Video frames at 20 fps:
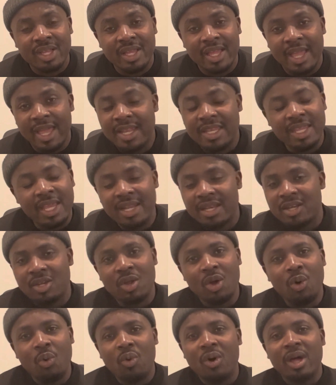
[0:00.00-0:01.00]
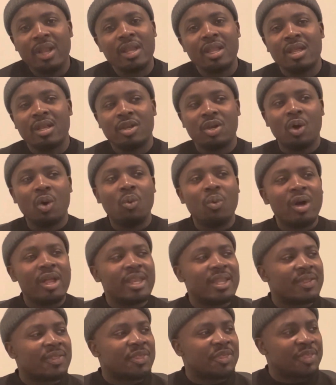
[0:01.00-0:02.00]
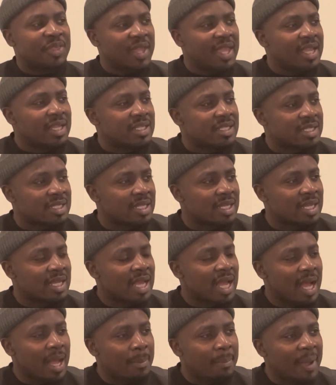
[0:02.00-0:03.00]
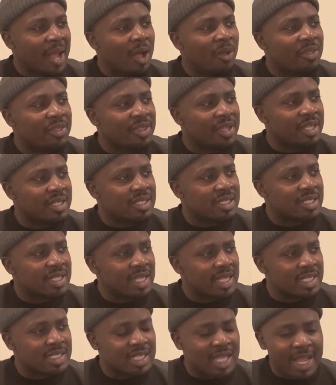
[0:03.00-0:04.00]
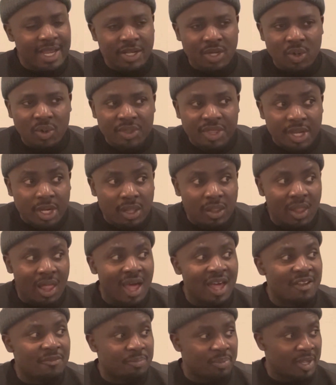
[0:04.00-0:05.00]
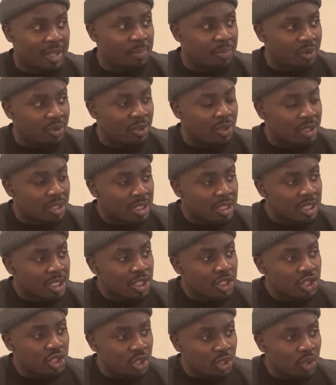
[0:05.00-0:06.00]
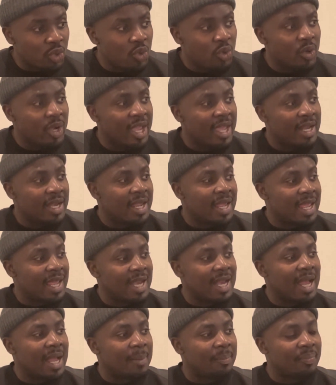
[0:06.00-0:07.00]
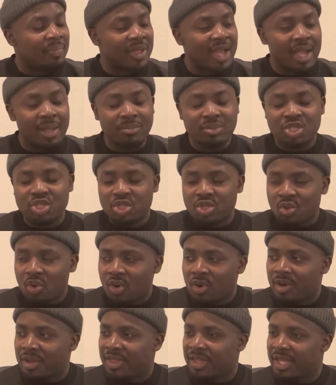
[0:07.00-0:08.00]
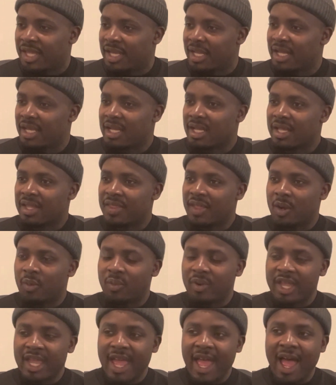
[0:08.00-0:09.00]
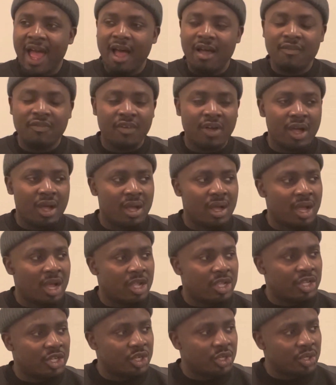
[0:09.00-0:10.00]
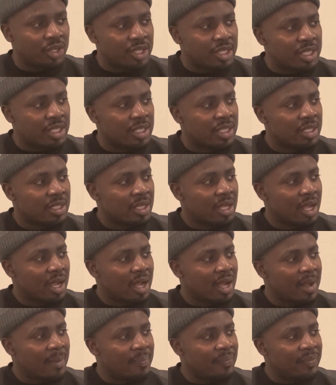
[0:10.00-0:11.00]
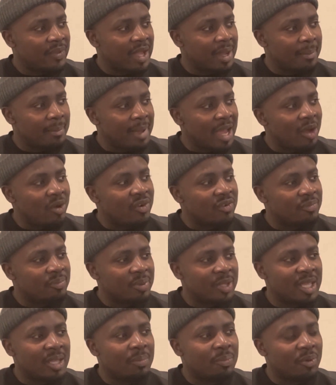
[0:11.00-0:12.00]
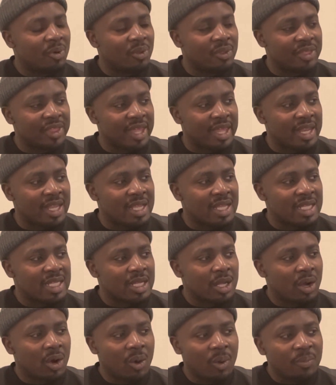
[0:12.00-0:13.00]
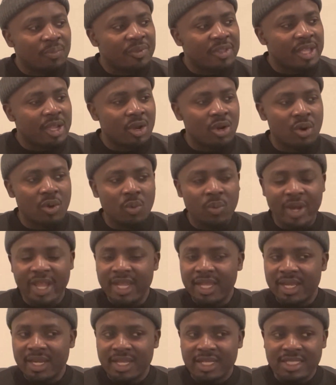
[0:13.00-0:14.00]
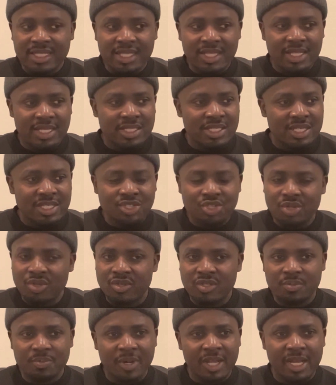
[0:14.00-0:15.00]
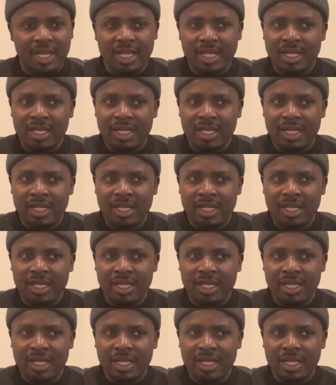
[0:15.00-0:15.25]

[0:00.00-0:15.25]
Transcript: And yet no one thinks about these things. I know that a lot of people do, and I'm sure that we have a good amount of people that hopefully are awakening to these issues, but